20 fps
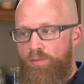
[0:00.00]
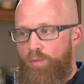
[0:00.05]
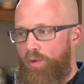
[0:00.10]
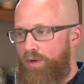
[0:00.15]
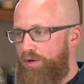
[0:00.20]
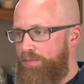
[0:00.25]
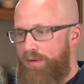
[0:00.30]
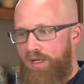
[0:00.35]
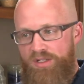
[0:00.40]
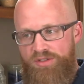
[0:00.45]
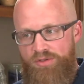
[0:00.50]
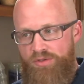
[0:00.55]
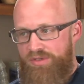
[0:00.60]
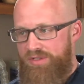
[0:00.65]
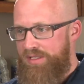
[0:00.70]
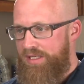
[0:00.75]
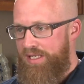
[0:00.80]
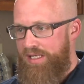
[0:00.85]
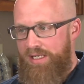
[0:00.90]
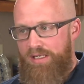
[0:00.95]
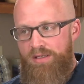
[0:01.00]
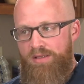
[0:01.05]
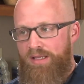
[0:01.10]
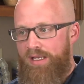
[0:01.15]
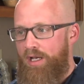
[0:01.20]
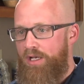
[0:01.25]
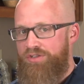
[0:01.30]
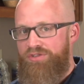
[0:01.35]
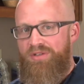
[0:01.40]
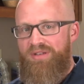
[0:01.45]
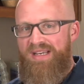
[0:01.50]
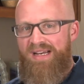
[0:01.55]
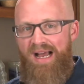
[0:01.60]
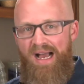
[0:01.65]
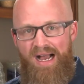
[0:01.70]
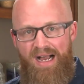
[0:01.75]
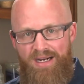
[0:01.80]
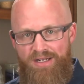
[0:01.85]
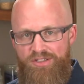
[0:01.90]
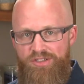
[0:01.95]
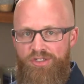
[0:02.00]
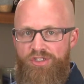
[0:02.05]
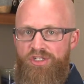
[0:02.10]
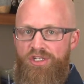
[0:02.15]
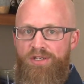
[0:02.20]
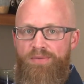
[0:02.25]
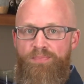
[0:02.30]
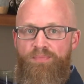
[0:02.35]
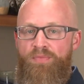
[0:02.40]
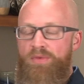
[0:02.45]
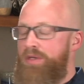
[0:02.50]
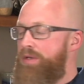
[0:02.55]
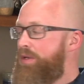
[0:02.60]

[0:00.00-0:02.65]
What do muscles need? They also need oxygen.